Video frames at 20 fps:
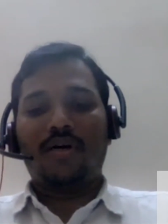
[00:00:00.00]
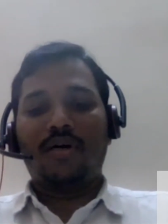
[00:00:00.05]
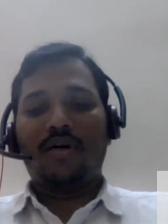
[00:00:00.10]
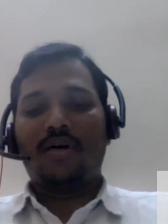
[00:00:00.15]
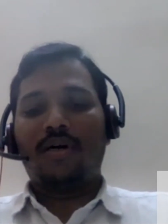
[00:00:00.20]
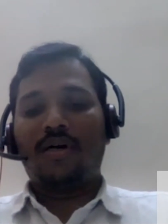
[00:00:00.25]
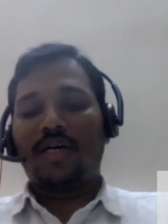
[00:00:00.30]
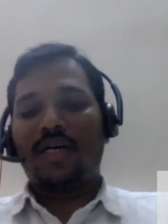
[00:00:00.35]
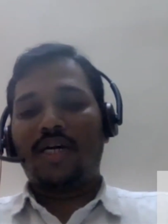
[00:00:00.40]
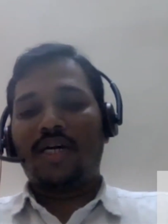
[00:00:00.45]

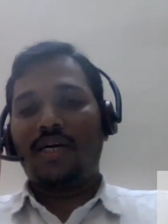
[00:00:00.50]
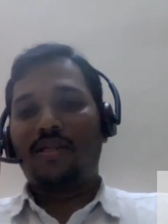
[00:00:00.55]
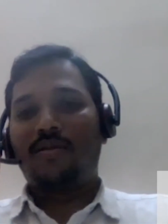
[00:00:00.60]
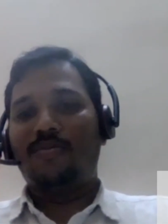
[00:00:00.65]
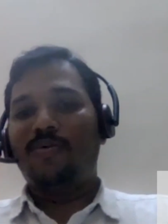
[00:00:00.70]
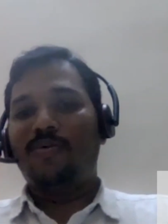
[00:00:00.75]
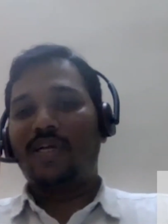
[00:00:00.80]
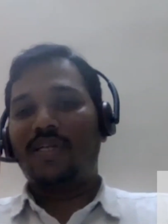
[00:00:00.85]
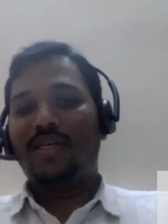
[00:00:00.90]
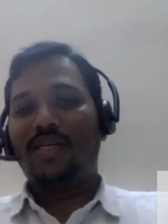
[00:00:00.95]
a
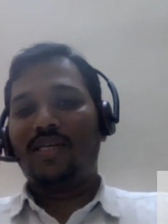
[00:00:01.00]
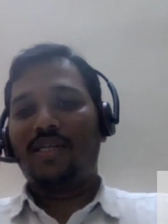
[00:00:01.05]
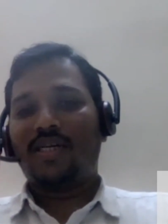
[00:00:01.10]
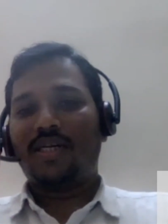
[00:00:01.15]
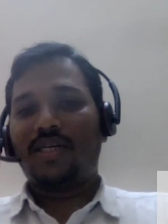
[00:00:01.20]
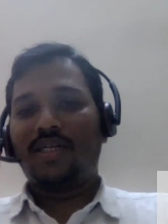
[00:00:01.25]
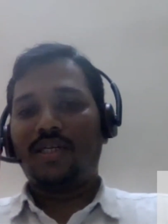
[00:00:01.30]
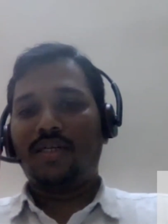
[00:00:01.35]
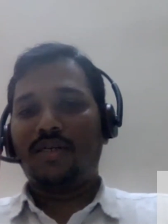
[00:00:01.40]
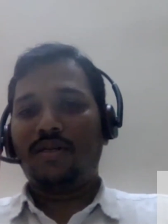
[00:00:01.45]
case-based
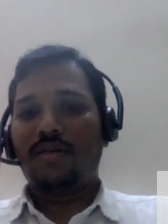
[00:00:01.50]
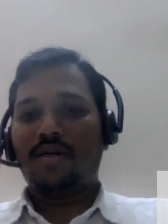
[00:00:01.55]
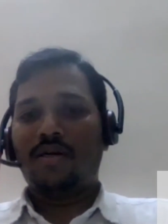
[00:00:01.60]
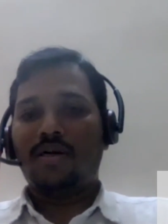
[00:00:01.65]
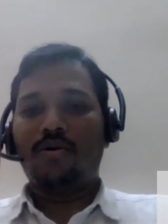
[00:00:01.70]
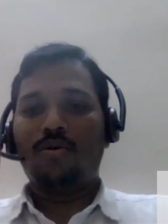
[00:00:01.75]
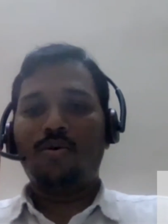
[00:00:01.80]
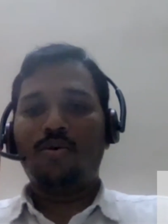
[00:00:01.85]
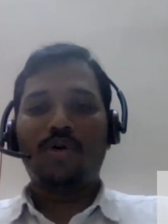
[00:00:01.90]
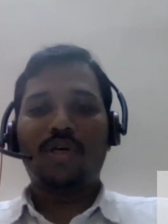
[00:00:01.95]
discussion.
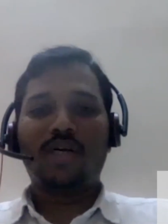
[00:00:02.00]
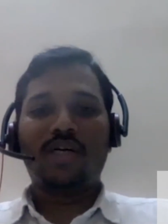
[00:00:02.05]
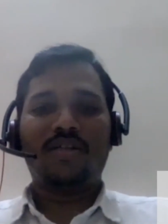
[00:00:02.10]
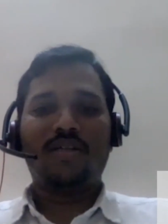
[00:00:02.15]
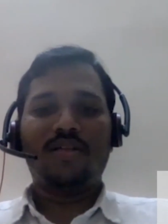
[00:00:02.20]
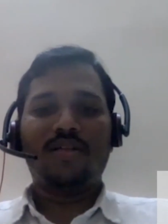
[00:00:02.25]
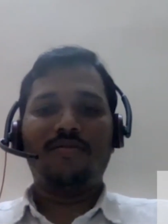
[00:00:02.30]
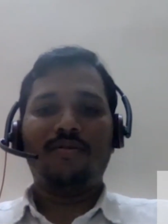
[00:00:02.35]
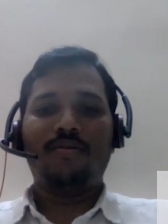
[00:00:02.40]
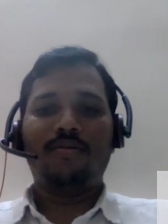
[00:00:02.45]
2
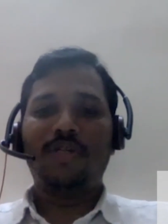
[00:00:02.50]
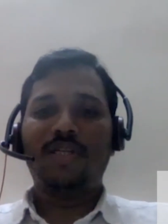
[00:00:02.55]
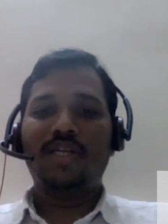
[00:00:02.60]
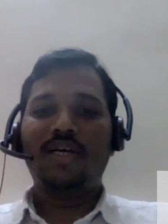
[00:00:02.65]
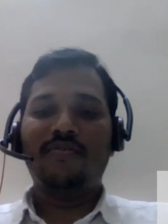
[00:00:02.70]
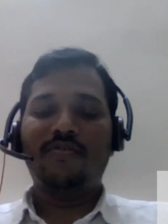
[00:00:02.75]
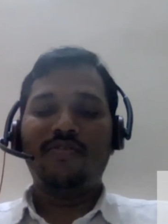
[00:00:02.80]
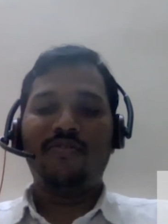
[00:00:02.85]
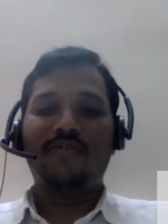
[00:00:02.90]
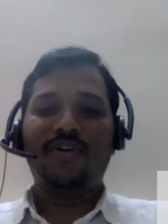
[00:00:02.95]
cases will be there,
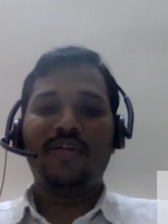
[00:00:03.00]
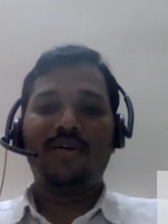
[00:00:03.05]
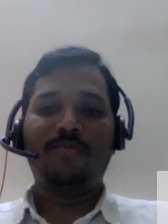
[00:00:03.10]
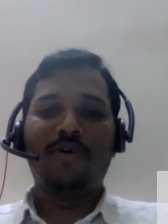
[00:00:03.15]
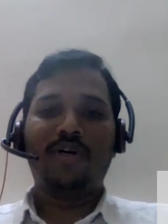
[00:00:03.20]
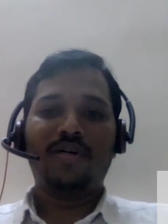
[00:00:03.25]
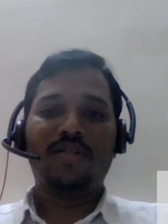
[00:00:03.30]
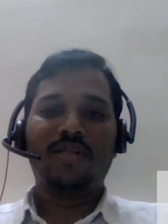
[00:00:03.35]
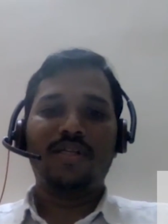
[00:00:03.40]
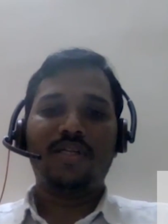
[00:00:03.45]
50
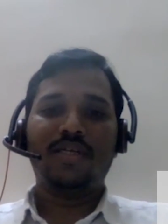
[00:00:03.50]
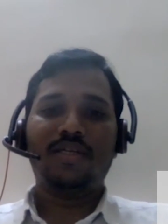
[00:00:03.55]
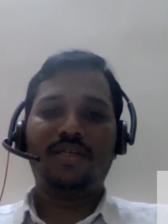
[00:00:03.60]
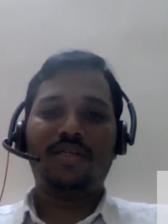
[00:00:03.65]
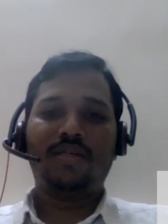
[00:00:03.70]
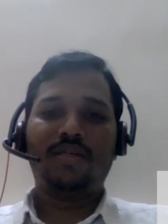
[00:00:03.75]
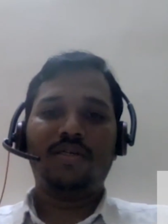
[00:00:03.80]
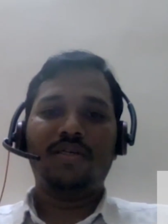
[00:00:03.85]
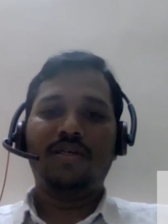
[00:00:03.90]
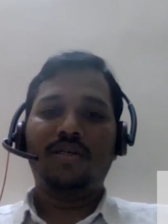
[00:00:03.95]
marks
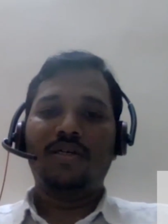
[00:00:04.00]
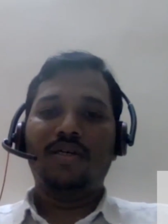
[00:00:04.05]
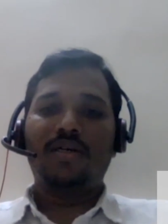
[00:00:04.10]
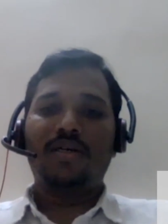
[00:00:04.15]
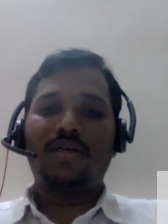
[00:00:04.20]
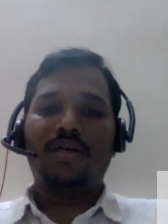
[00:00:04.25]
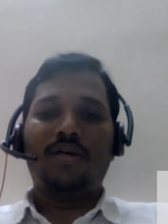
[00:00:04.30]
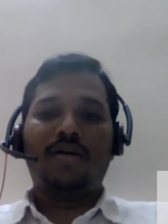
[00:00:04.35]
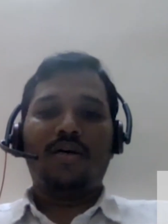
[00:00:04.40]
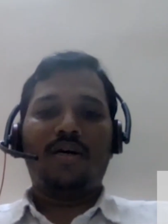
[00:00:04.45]
each,
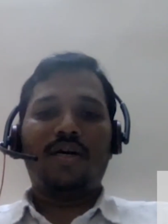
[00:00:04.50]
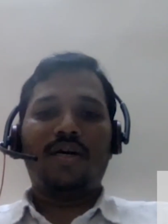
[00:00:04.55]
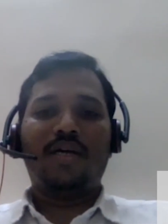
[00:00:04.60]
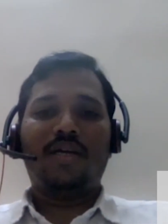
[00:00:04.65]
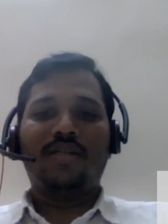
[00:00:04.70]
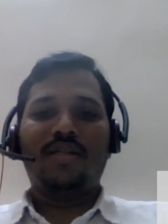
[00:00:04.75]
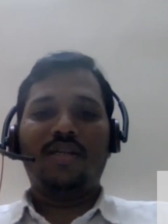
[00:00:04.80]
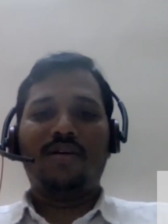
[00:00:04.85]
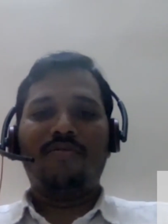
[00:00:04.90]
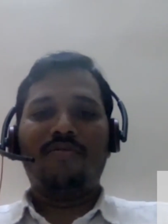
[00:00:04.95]

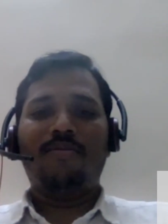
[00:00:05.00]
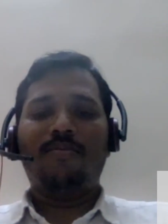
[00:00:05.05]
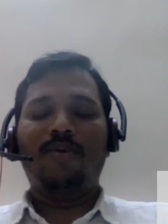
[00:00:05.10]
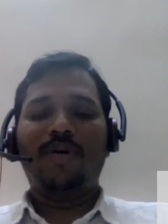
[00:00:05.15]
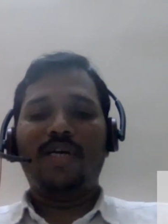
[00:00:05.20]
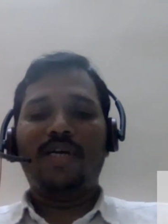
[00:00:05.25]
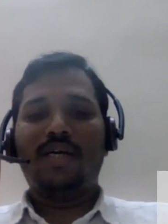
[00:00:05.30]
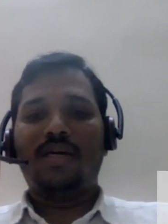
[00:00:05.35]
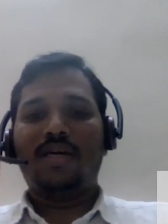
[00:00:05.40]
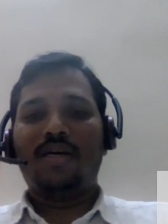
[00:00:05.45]
and there will
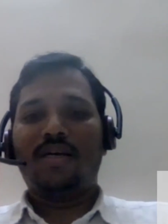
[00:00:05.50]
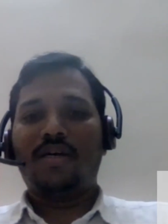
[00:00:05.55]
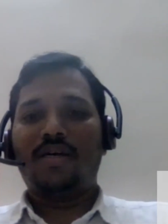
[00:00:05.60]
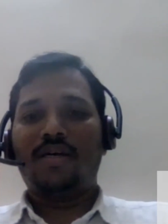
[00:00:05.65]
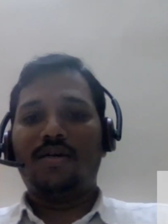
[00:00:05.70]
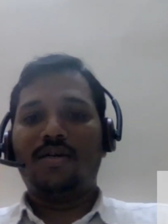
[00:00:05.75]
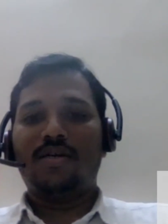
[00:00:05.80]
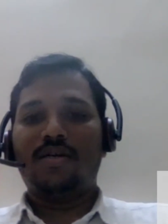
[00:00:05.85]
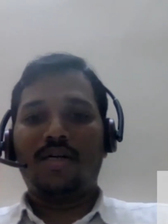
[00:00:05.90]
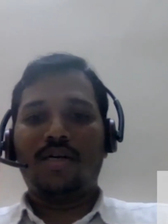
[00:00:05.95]
be
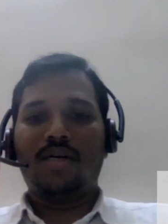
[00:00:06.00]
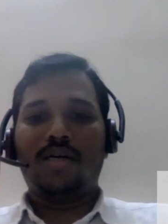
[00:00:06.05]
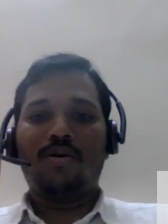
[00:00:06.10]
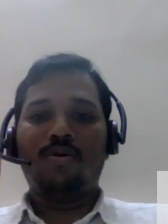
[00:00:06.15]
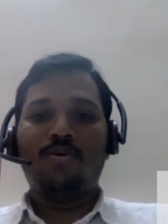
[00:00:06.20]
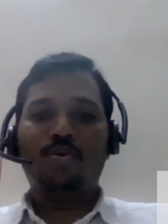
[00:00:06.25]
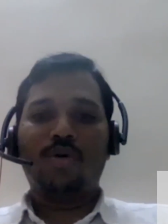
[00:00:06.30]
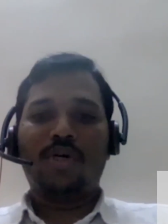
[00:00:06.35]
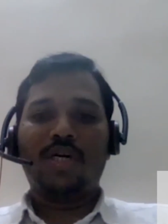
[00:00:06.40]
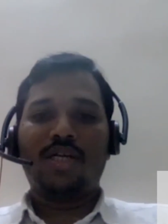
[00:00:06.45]
2
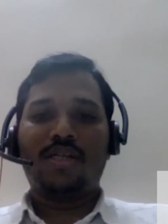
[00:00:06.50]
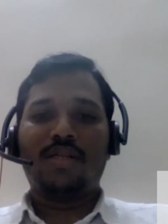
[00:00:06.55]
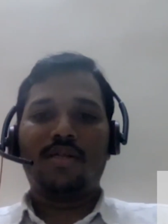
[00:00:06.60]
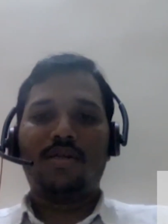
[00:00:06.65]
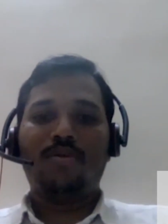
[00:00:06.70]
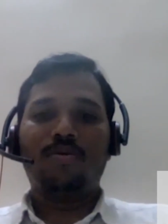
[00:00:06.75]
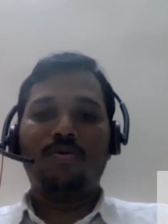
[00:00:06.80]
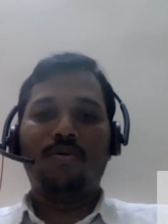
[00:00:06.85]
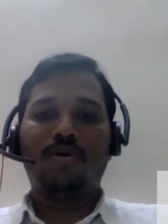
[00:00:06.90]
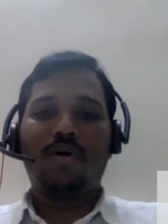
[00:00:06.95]

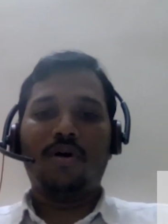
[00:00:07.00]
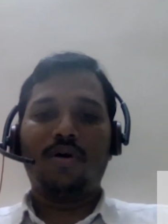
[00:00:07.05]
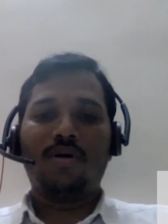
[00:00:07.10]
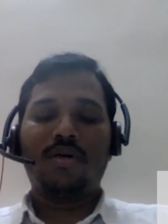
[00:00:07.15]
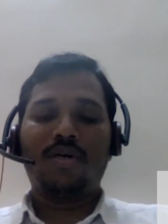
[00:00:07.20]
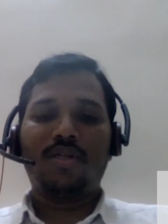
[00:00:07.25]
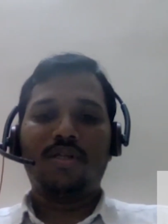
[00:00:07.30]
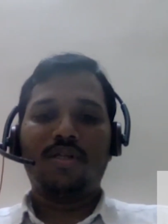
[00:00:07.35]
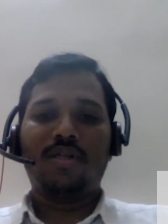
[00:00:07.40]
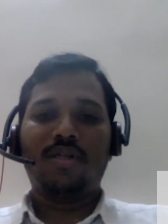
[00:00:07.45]
long
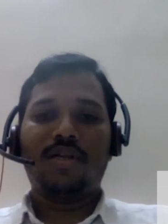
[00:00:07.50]
cases.